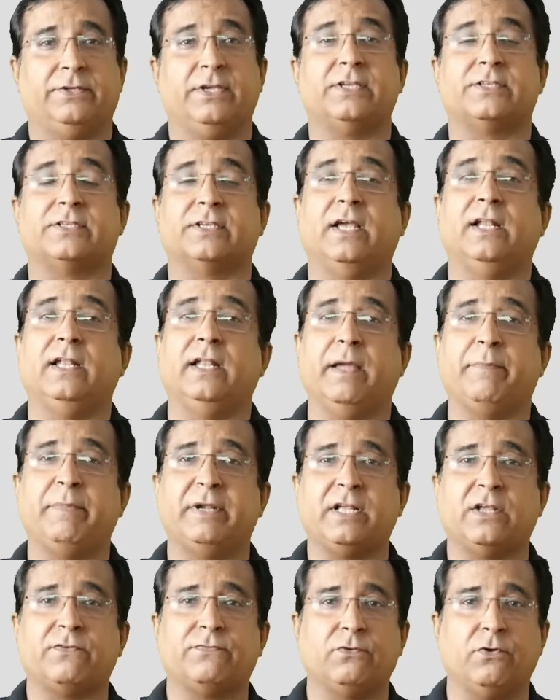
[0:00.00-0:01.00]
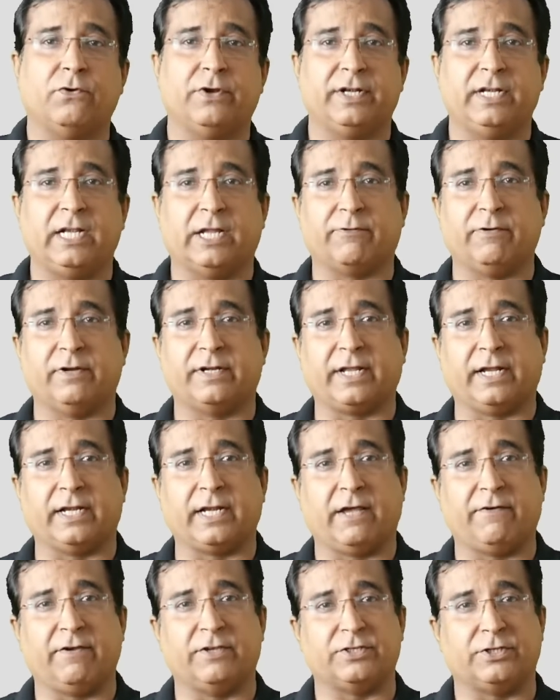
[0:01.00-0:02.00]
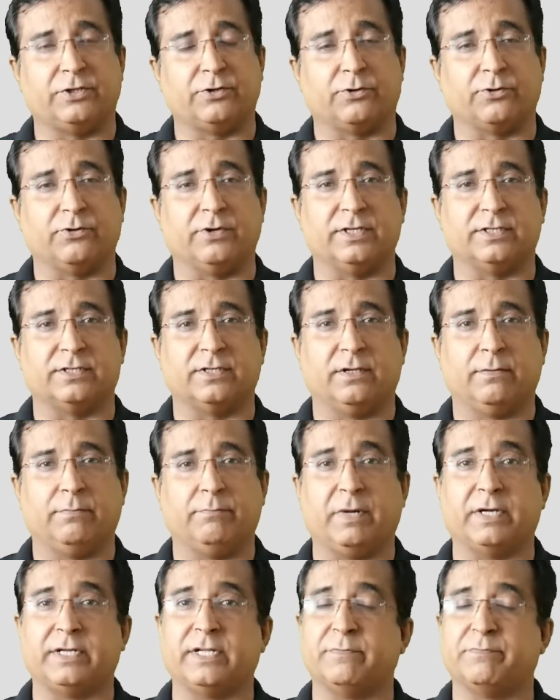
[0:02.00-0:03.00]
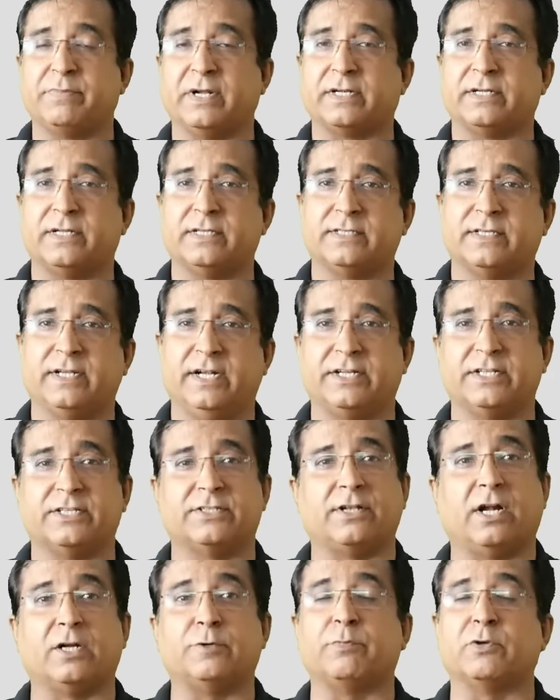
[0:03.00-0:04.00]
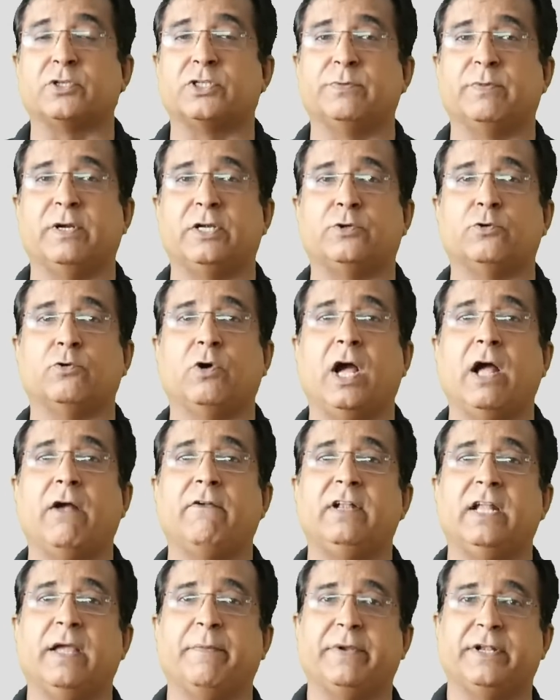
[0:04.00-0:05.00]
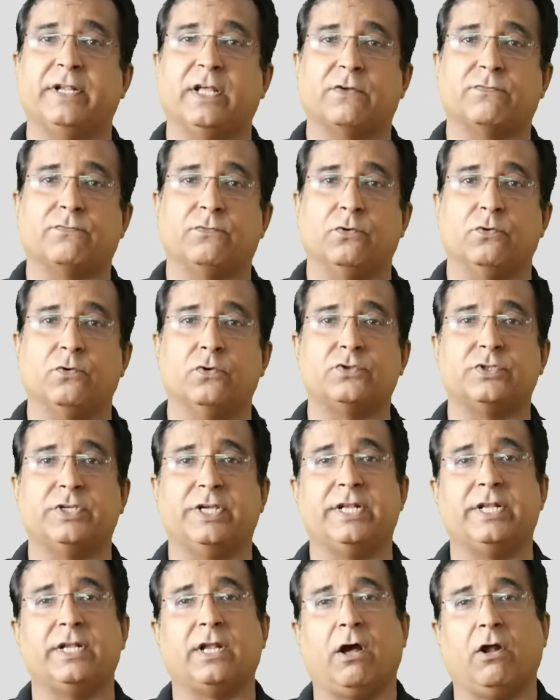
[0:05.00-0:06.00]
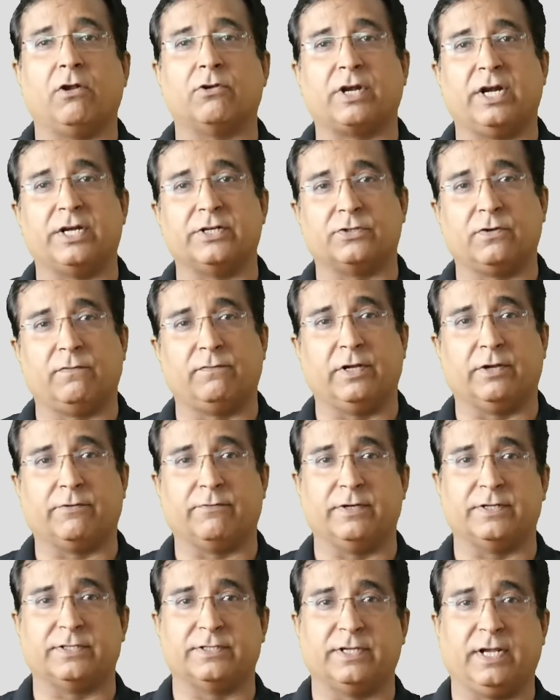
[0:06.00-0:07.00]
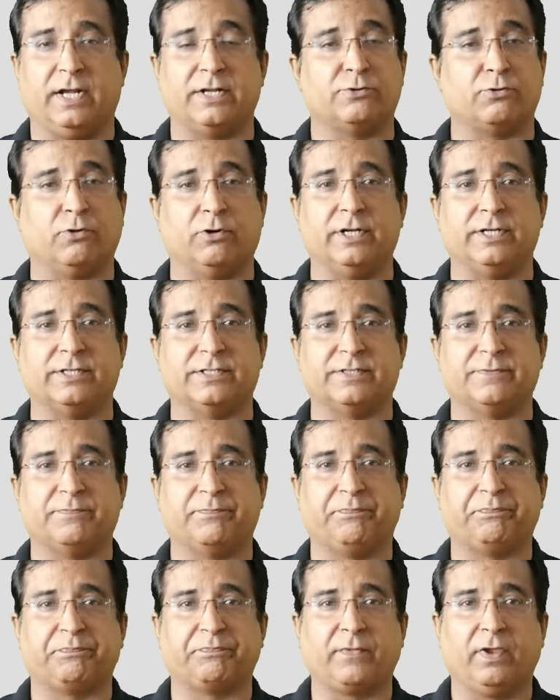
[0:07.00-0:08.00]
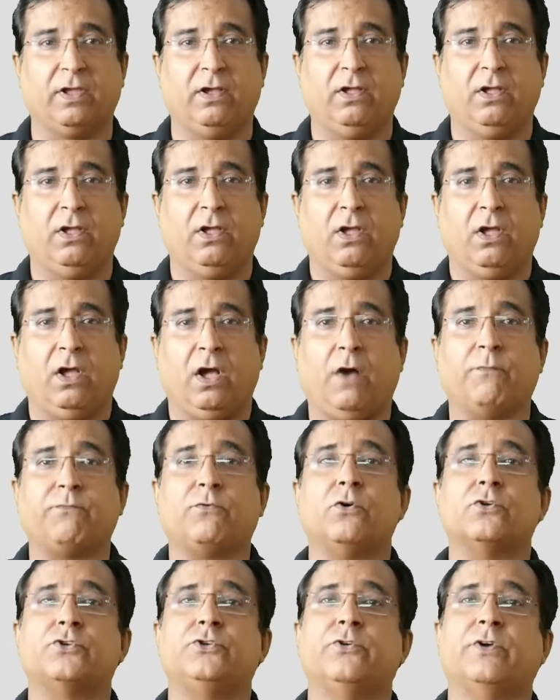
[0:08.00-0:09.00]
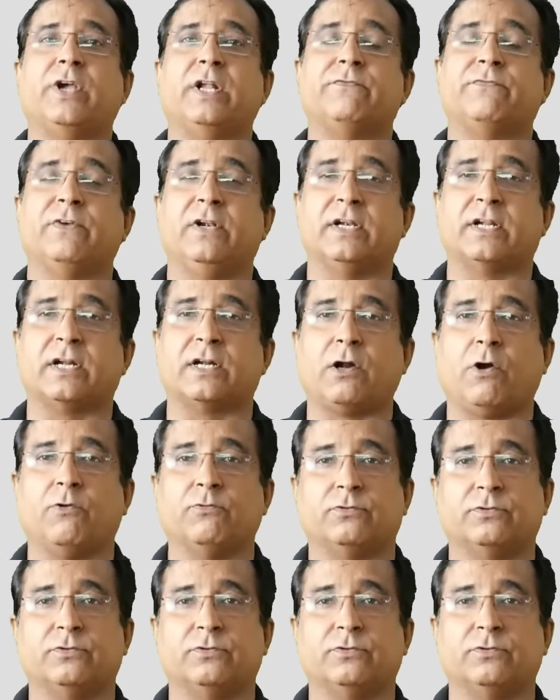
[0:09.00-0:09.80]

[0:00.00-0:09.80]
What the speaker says: Yes, a laminar flow in liquid can have a zero noise, but in practice, it is not possible to have laminar flows in all kinds of liquids and solids. Of course, you can filter